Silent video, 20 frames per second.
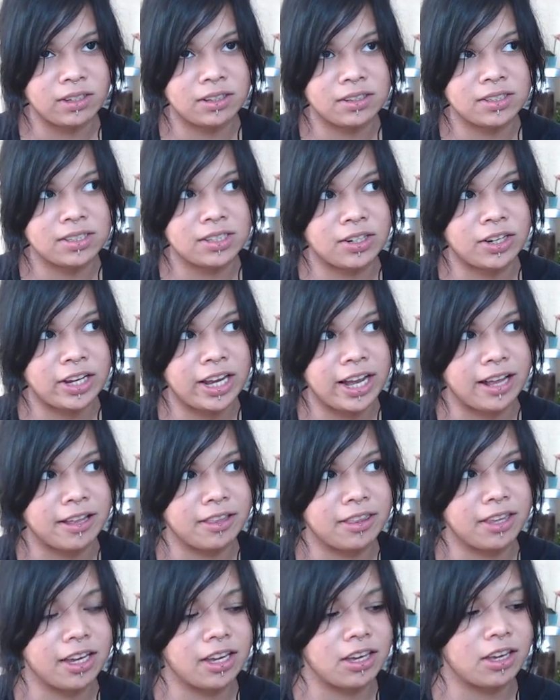So, yeah,
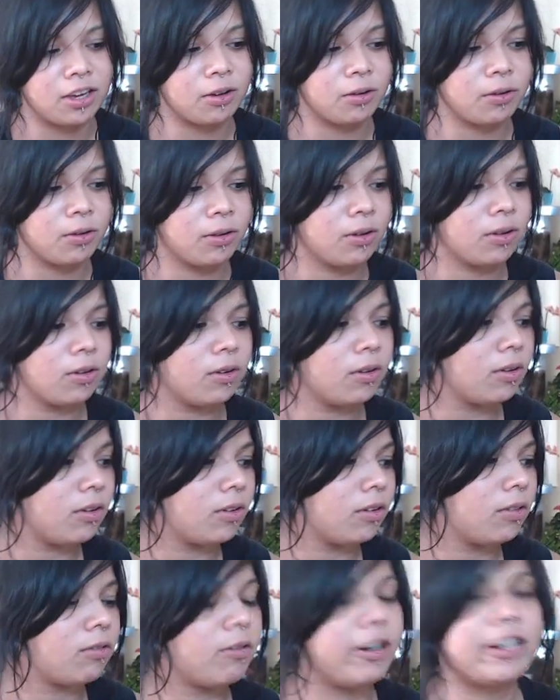thank you,
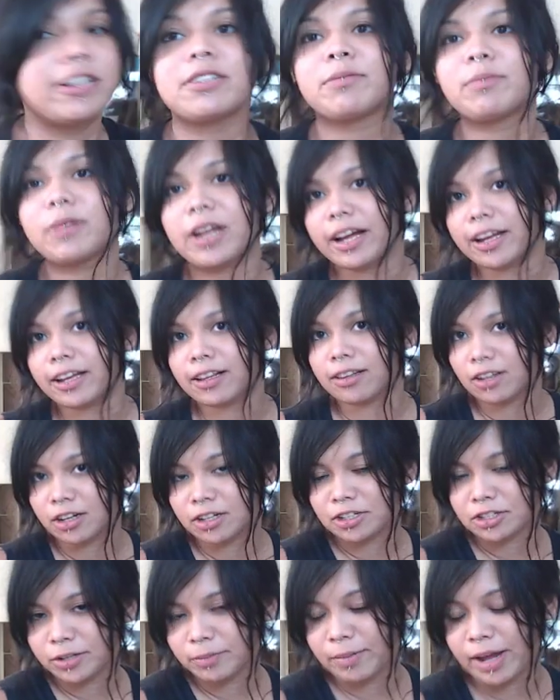random guy at
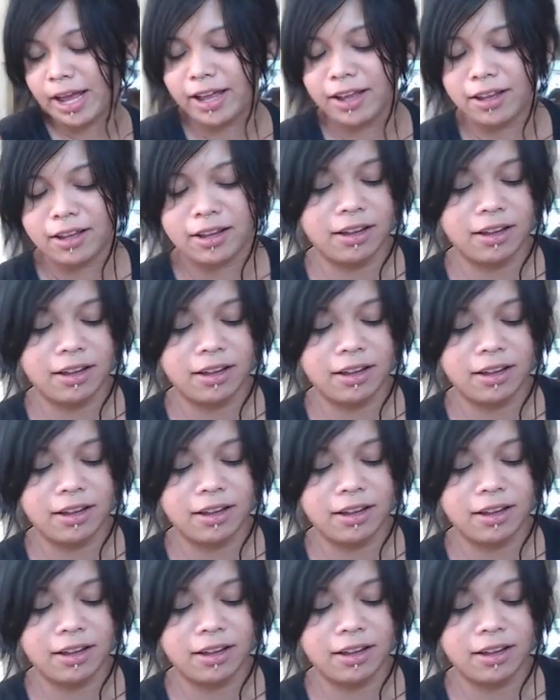Laundromat.